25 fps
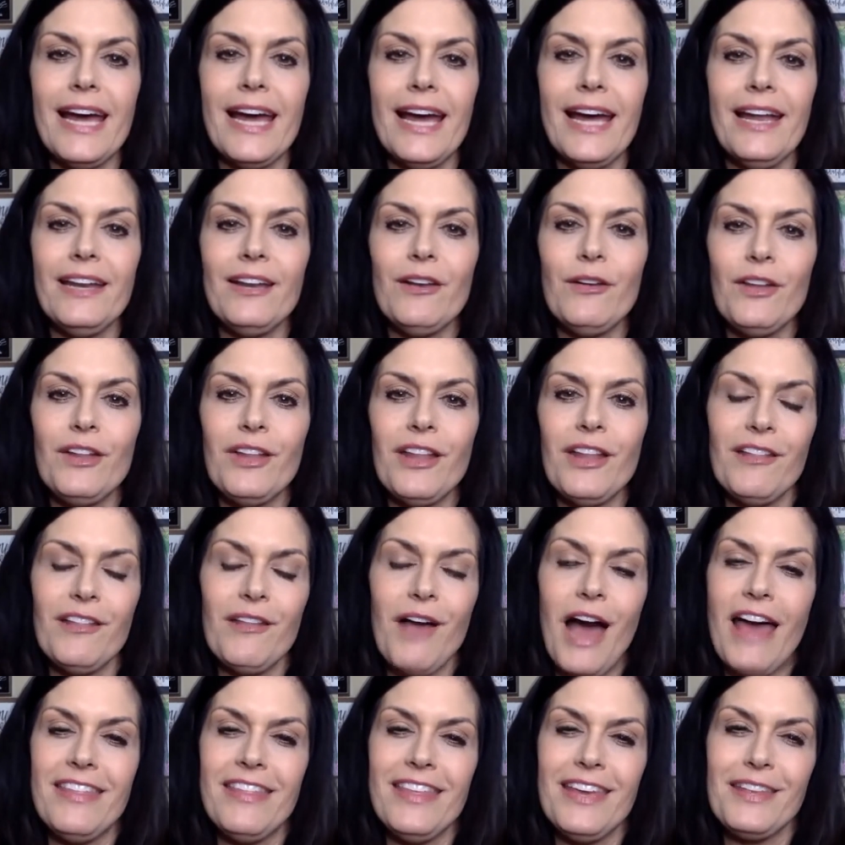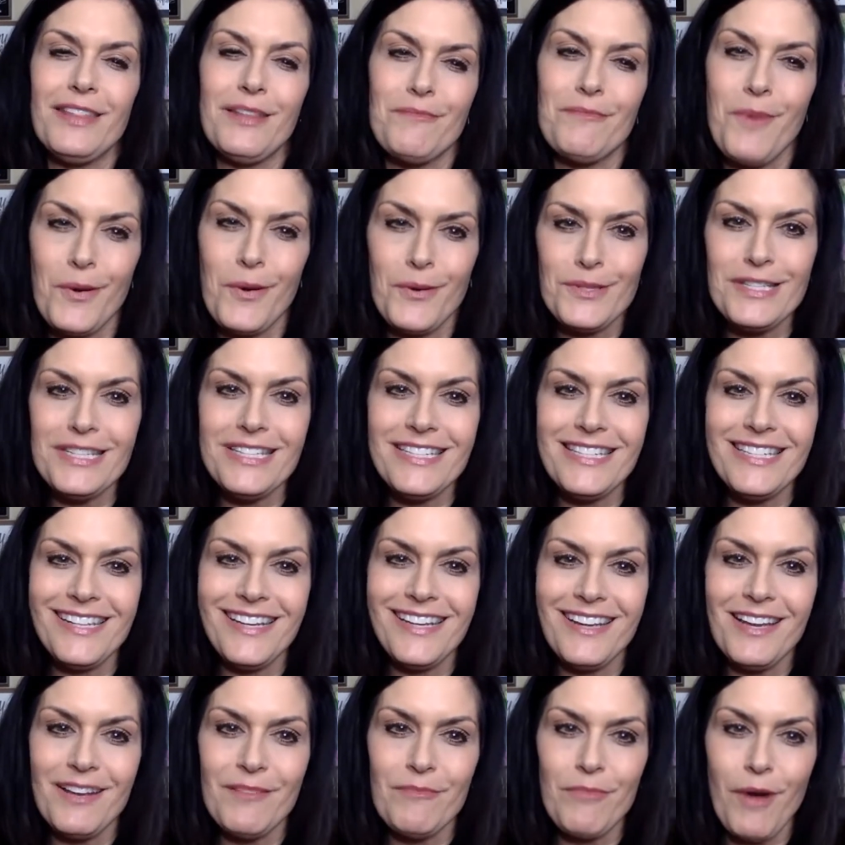that I think the most
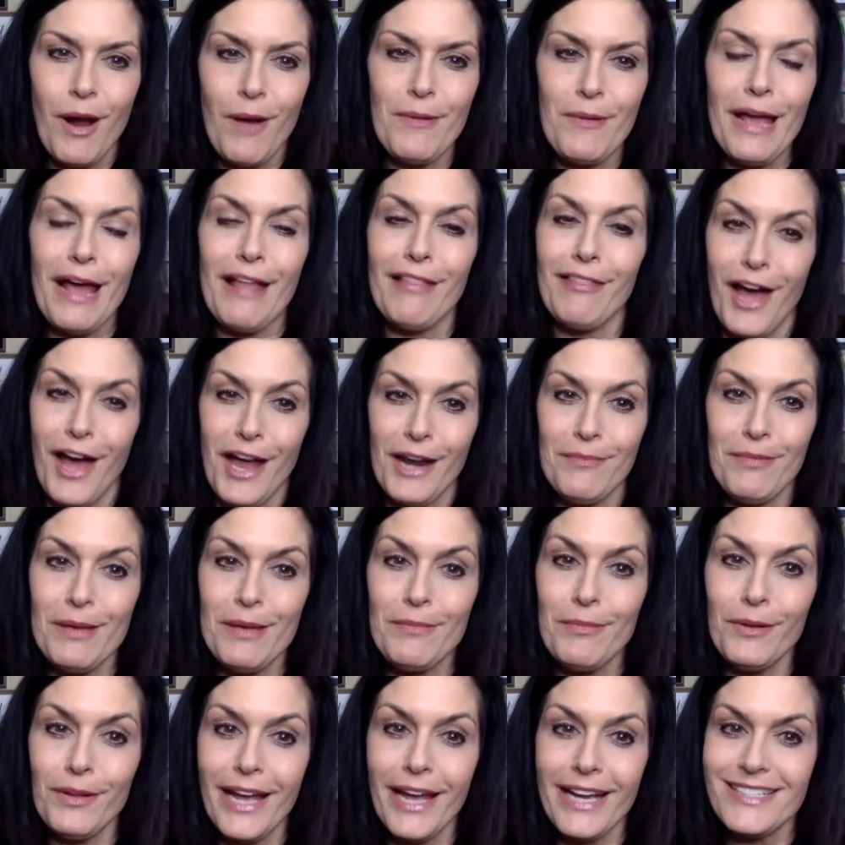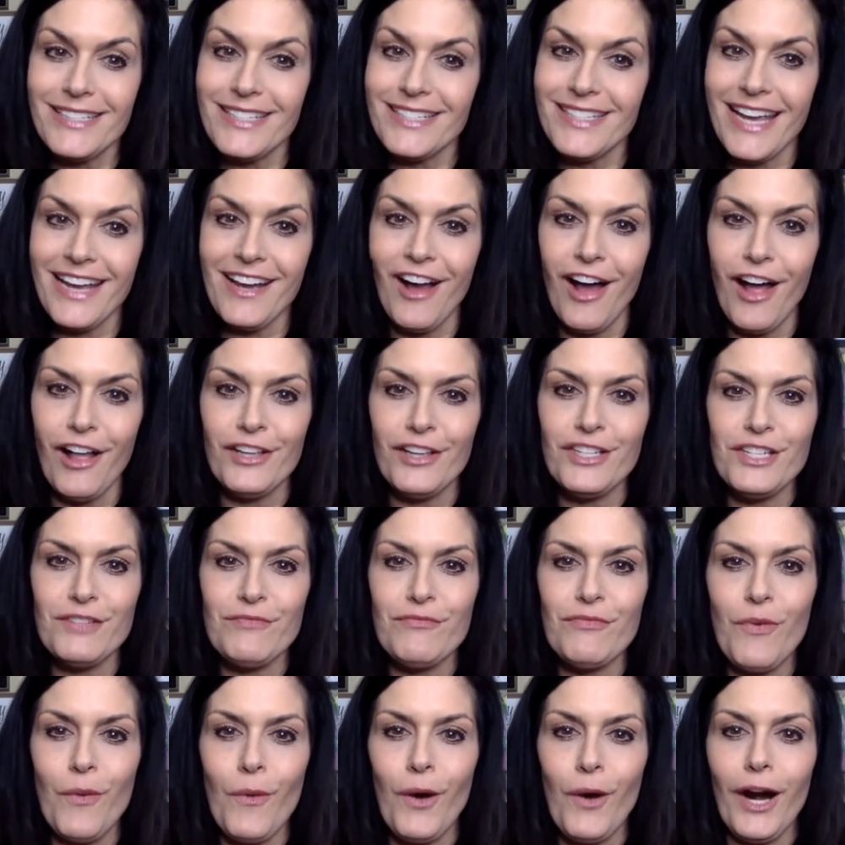probably a lot of people like to take
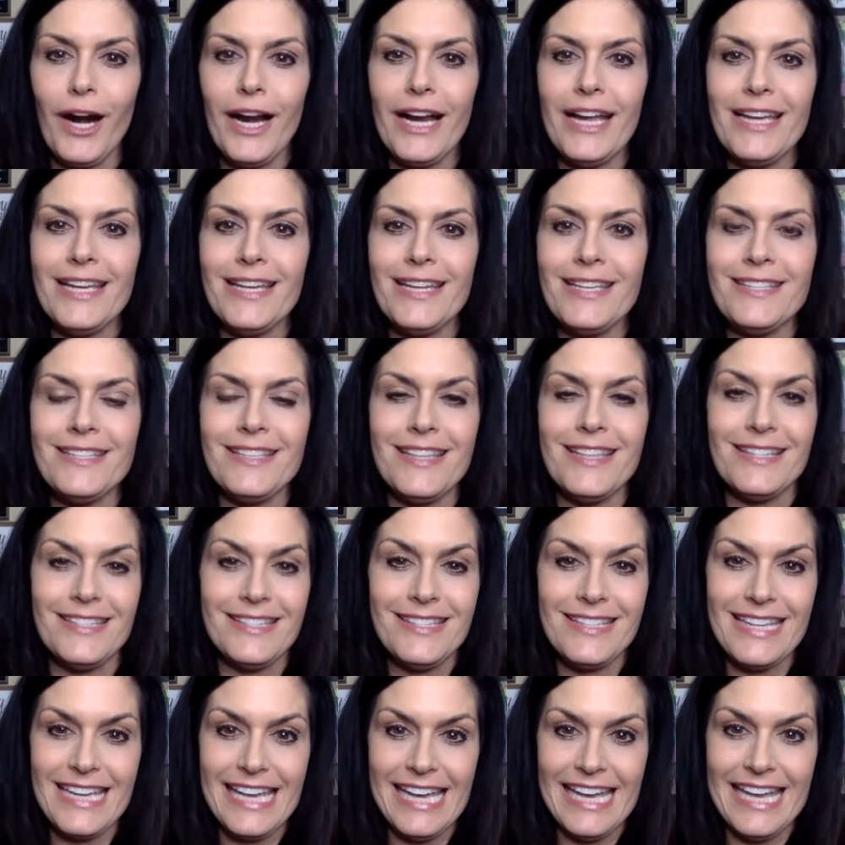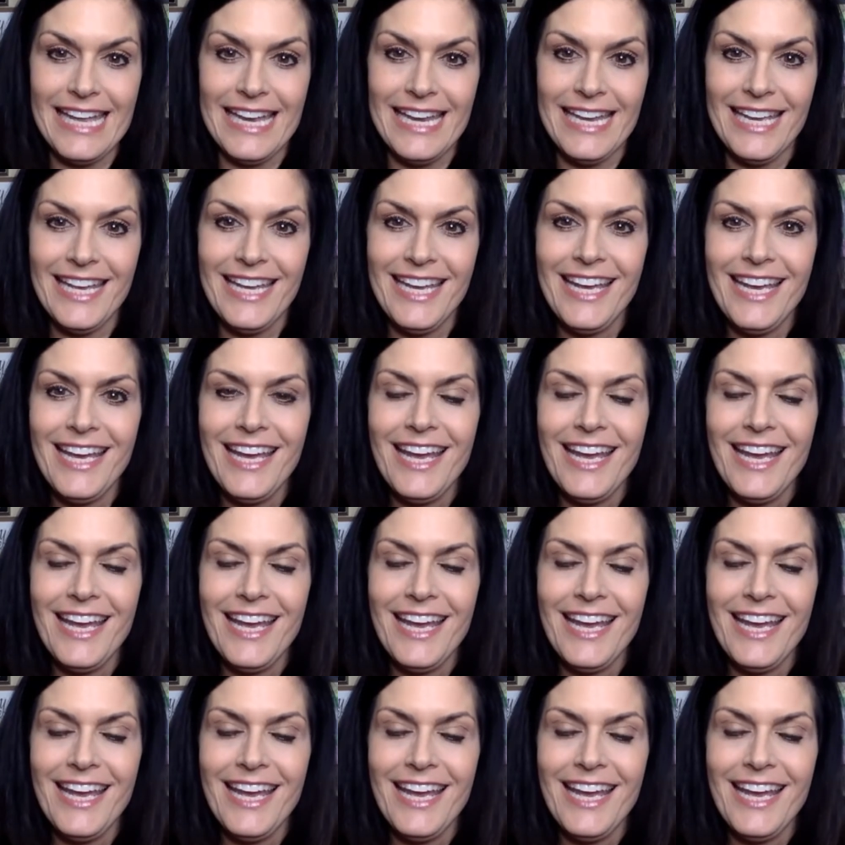collagen for is the skin.